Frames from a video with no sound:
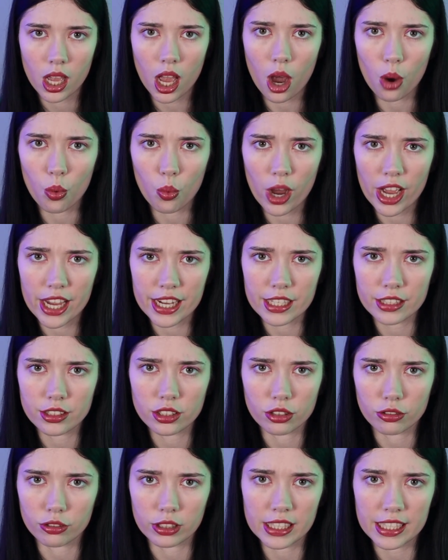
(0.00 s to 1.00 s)
A way
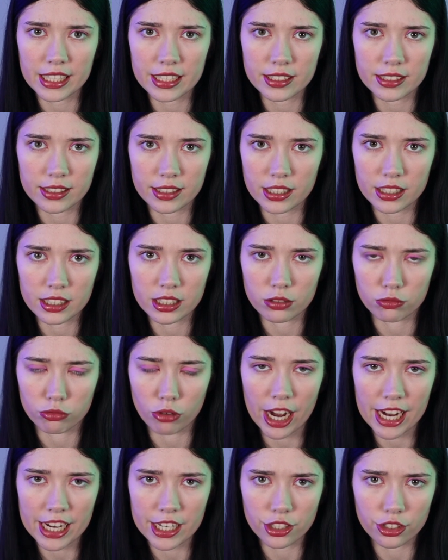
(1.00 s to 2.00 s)
to release this
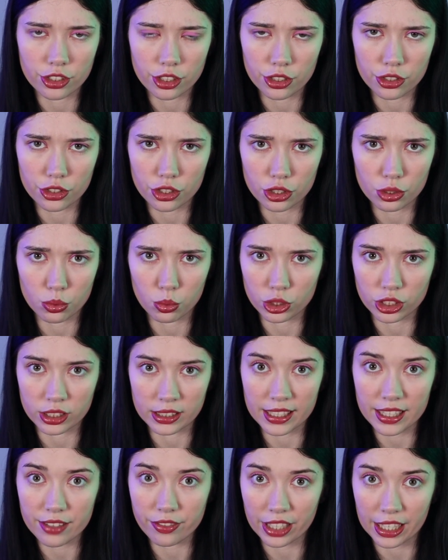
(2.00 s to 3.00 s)
rage that just wasn't
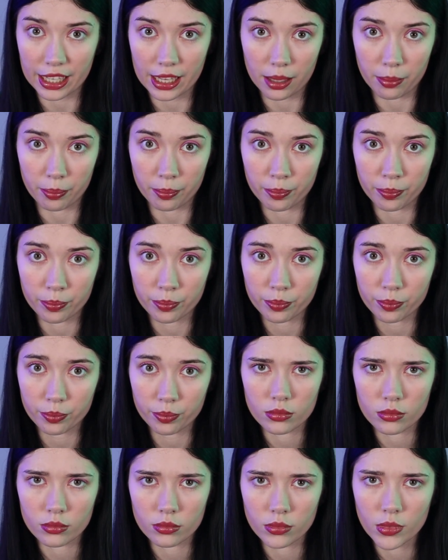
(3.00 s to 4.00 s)
leaving him.
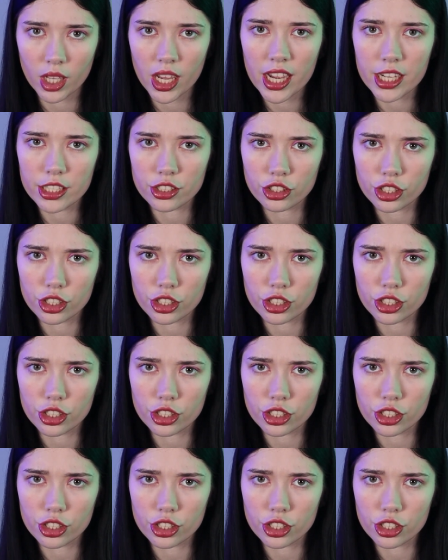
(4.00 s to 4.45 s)
His